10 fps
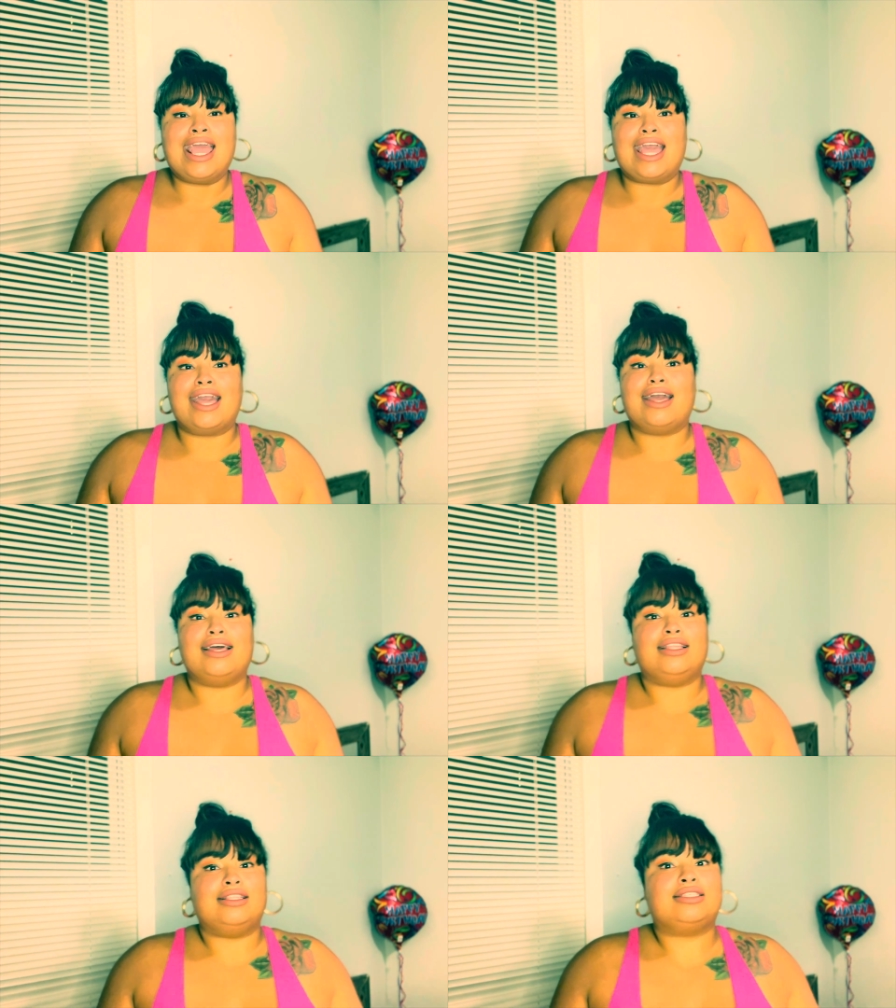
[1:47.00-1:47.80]

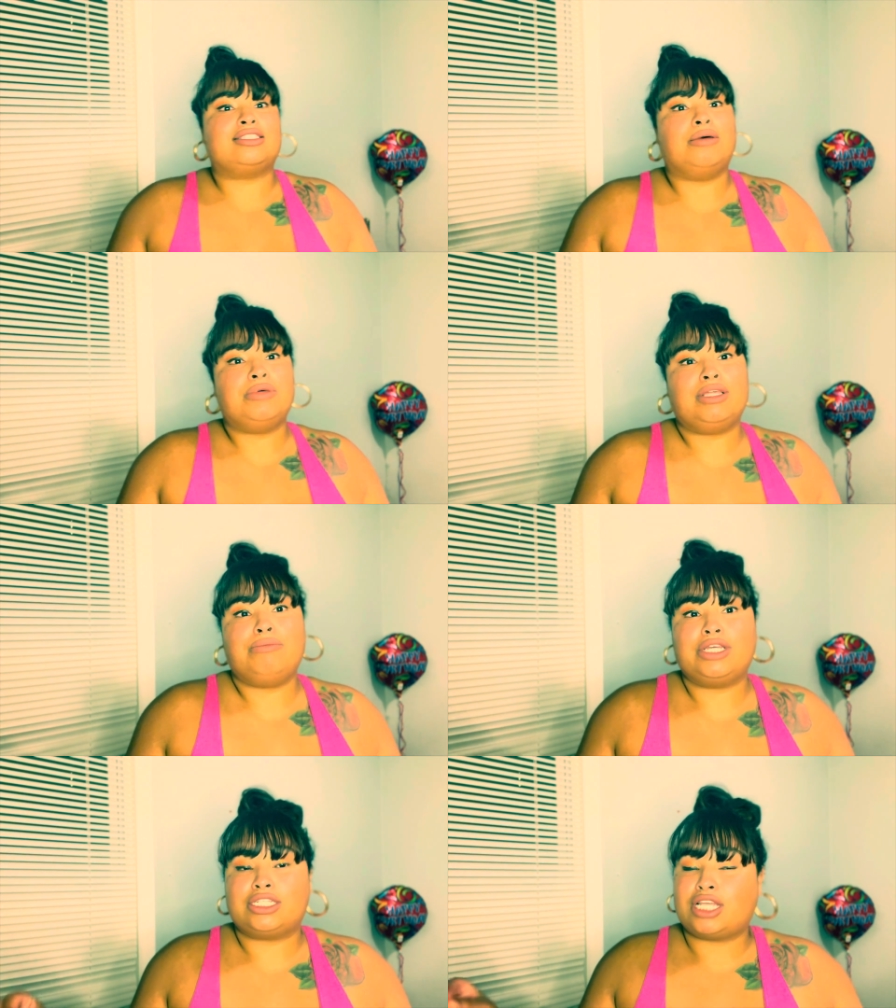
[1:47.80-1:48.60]
And some of the
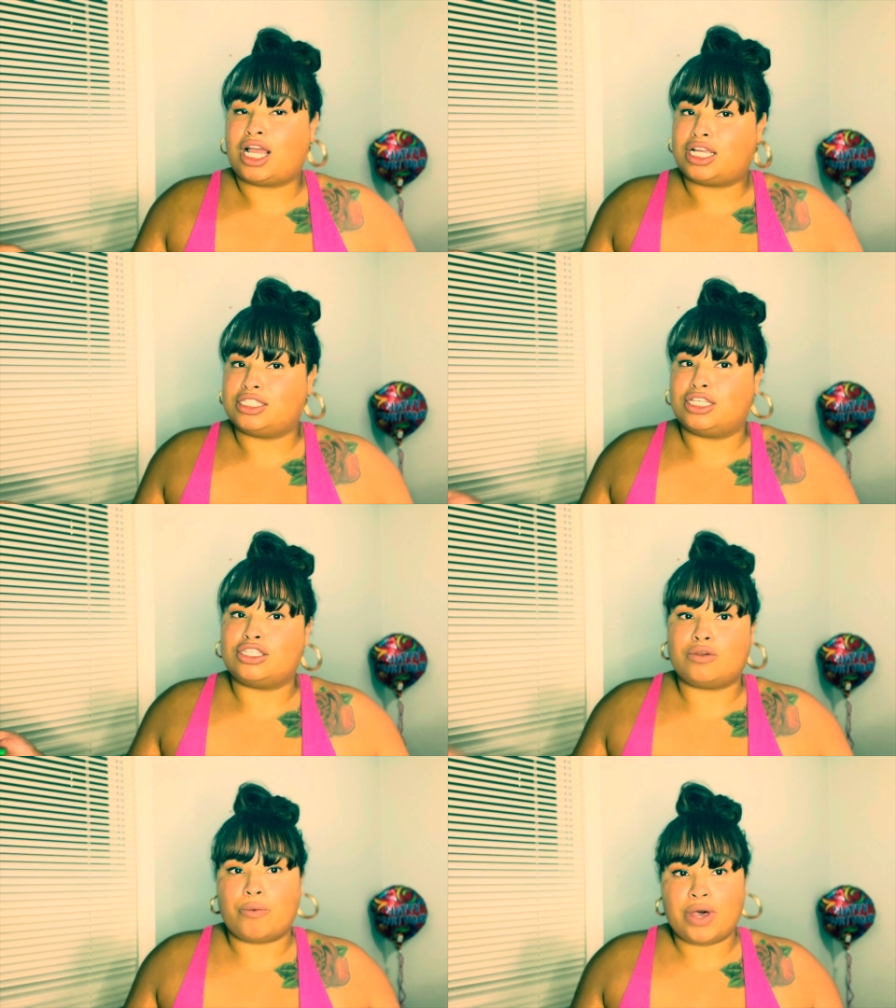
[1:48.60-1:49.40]
big shockers as
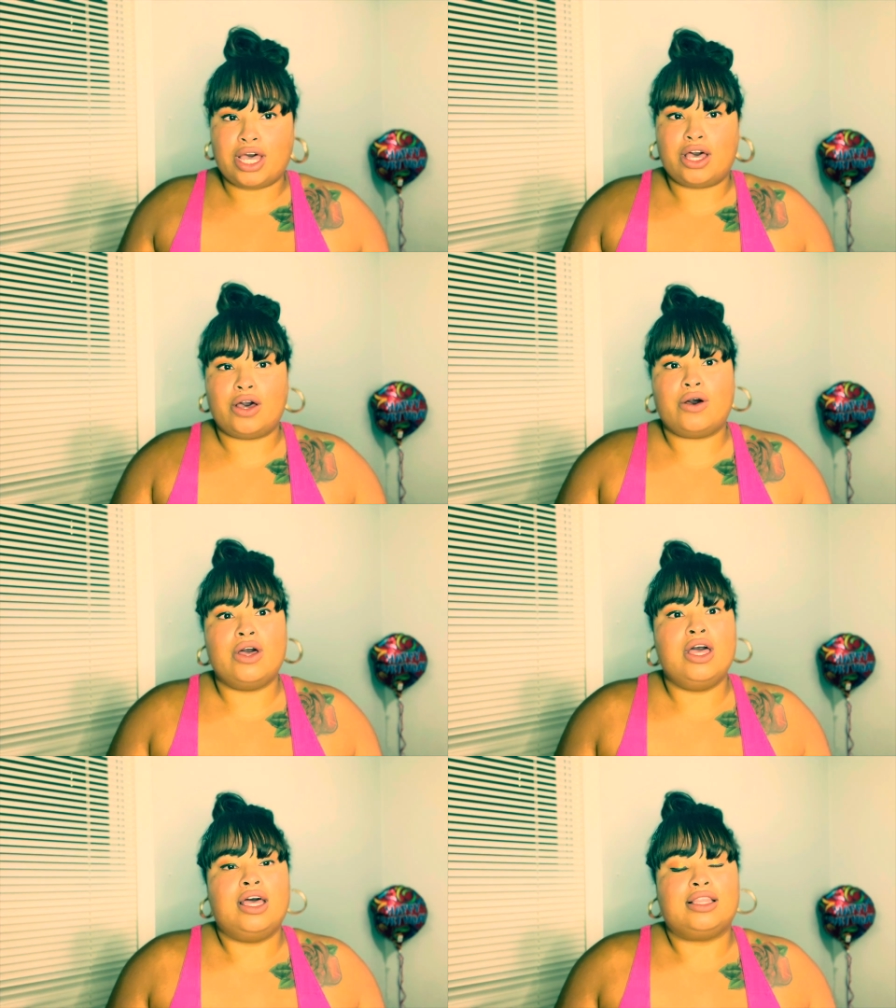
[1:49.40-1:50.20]
well
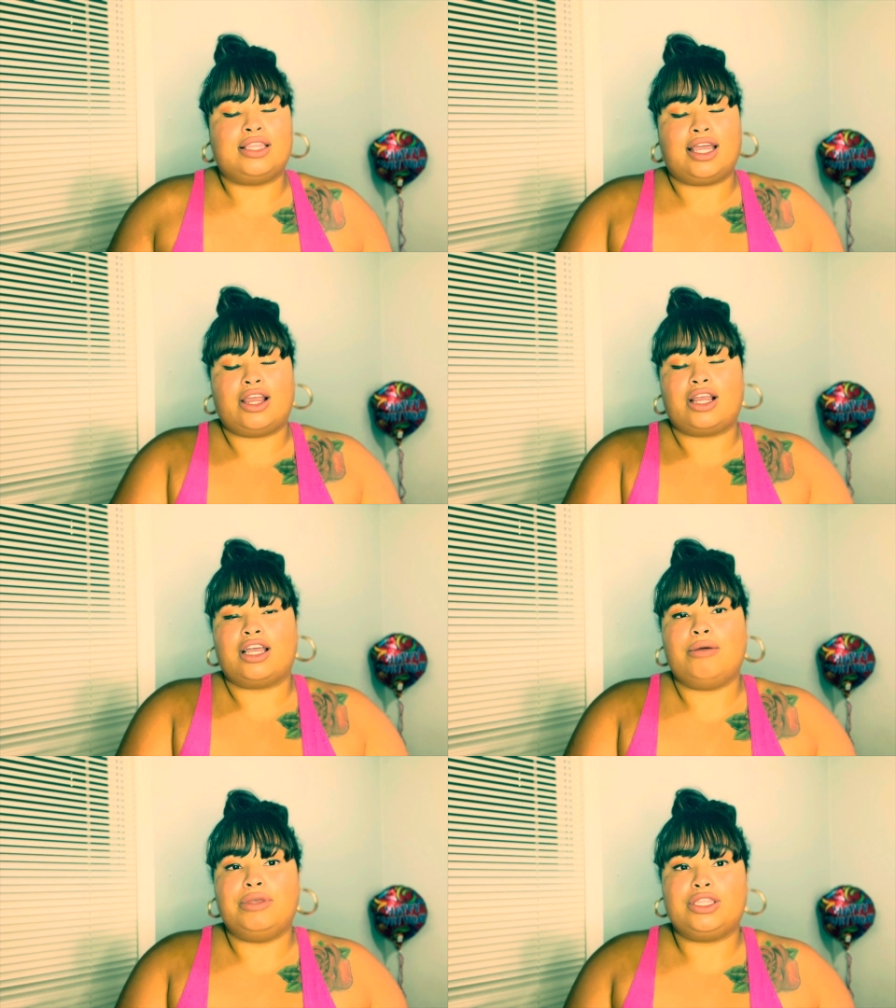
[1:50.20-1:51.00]
that are
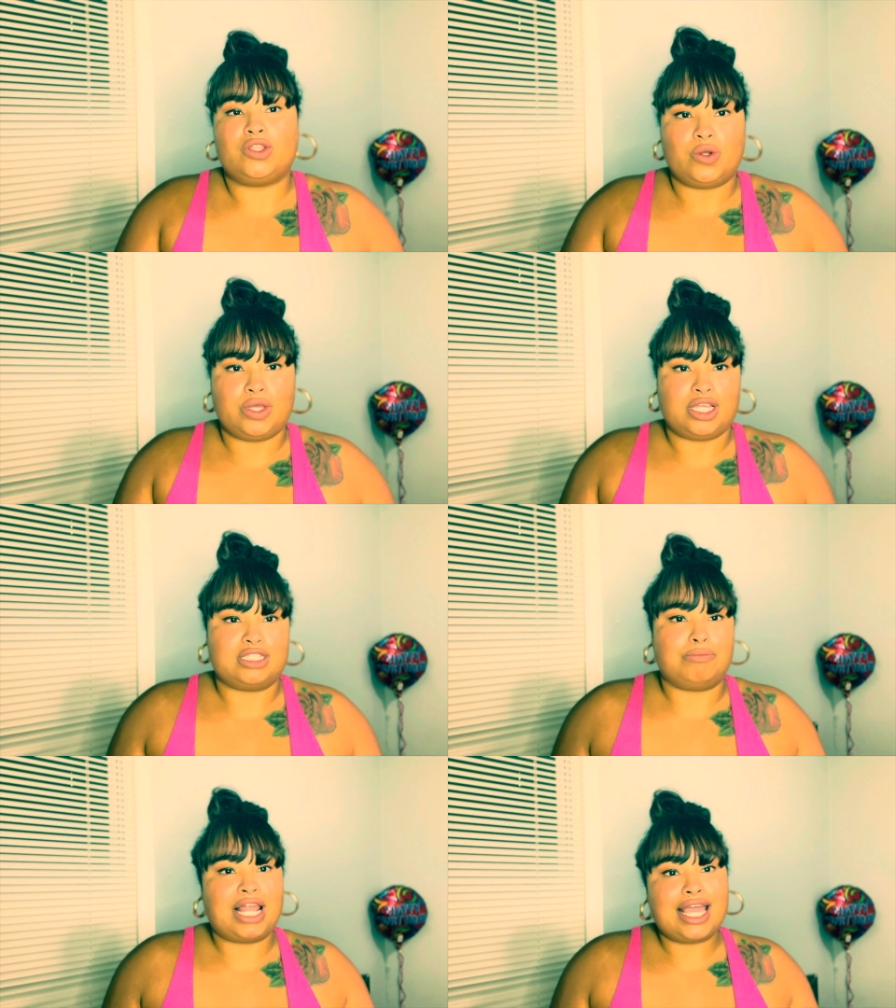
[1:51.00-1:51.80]
coming through is
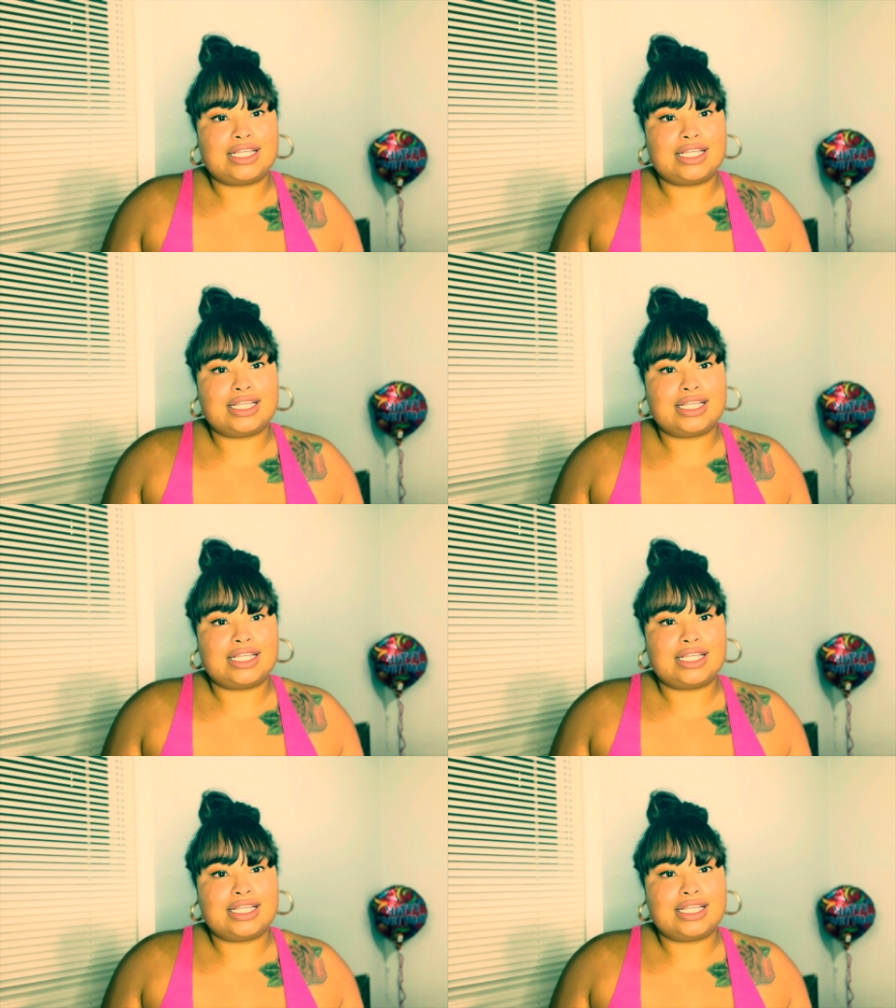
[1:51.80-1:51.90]
Black